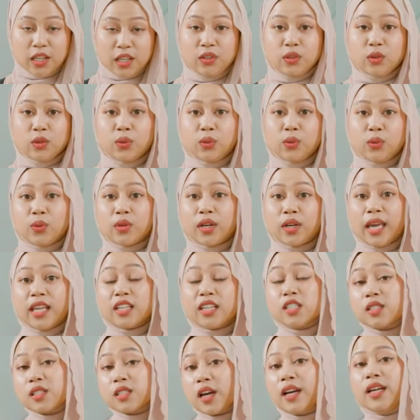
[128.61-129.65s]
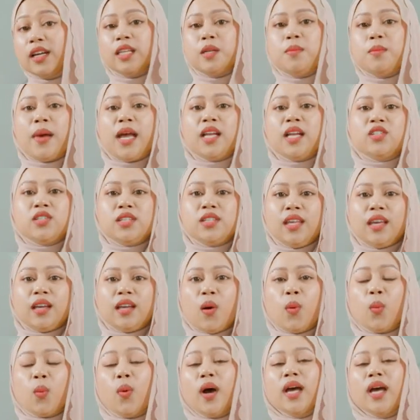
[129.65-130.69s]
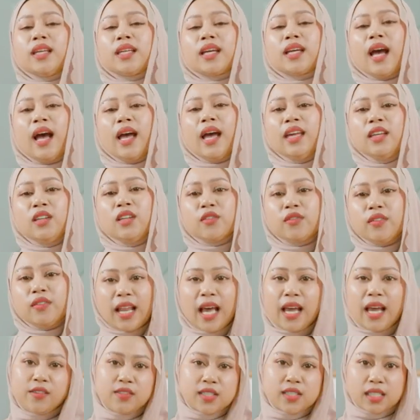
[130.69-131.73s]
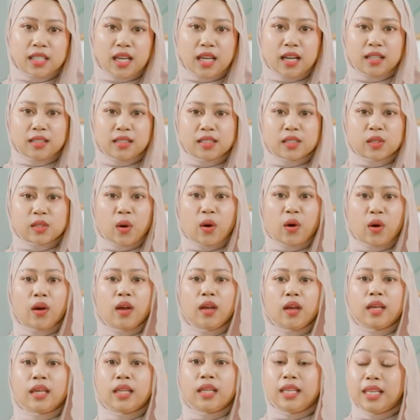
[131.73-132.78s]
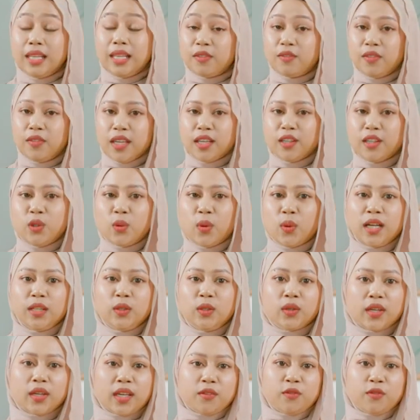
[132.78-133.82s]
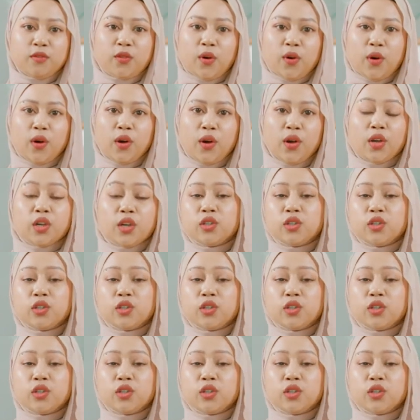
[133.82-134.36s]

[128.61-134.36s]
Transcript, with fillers: you can start imagining what kind of lifestyles or living you are looking for.